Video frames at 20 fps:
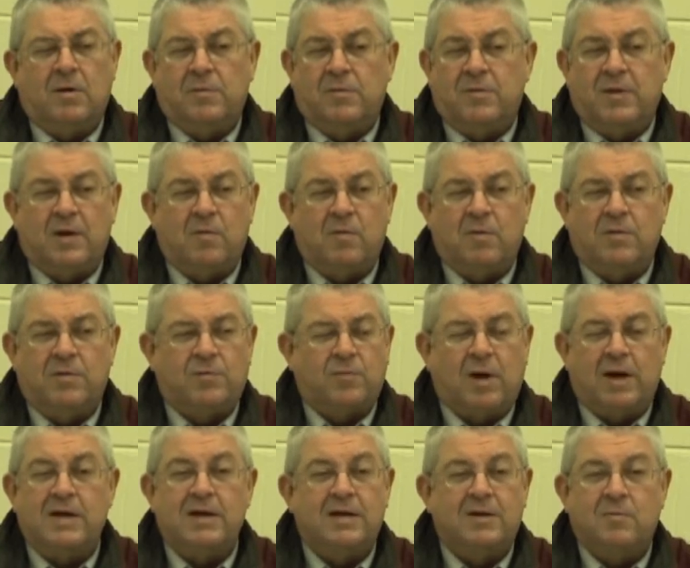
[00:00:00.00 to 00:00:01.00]
You know, they were
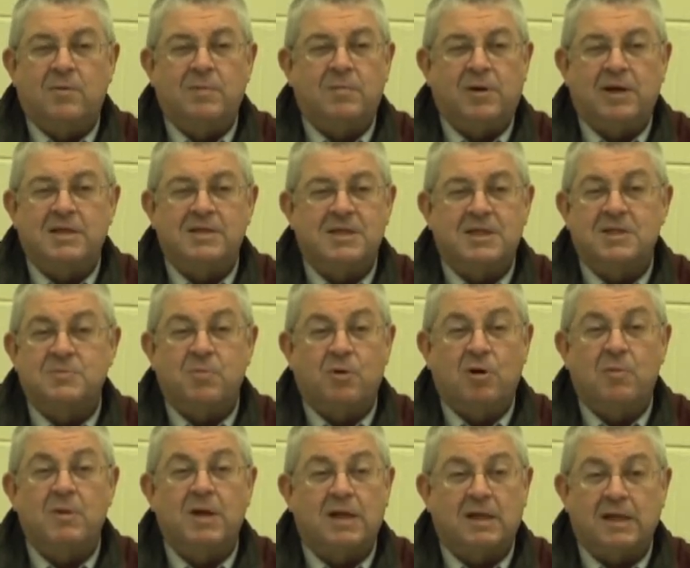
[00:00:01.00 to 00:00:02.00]
threatening to replace us
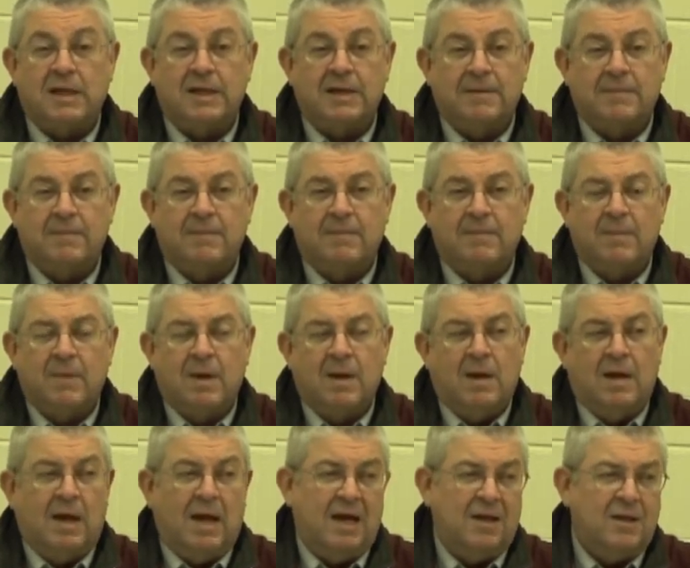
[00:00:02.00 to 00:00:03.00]
permanently,
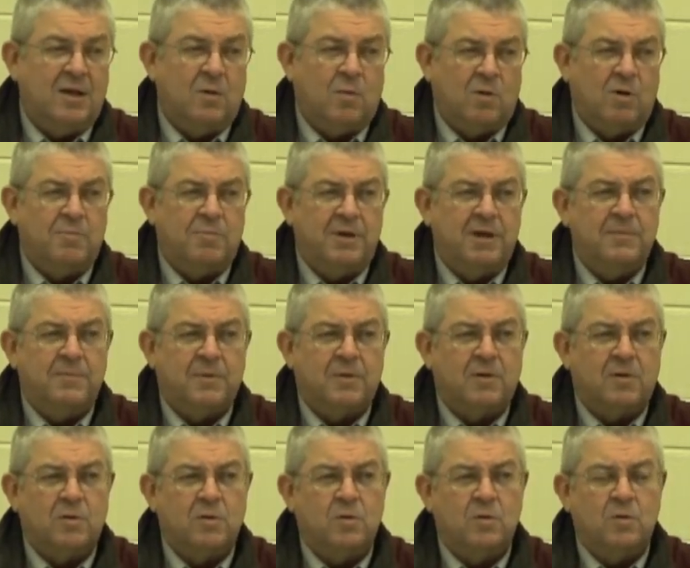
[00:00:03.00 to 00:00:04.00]
and there were
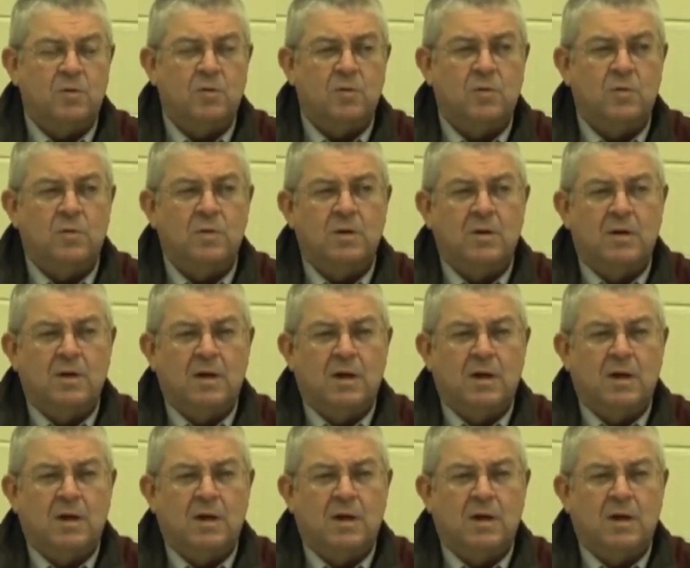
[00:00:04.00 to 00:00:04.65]
people who,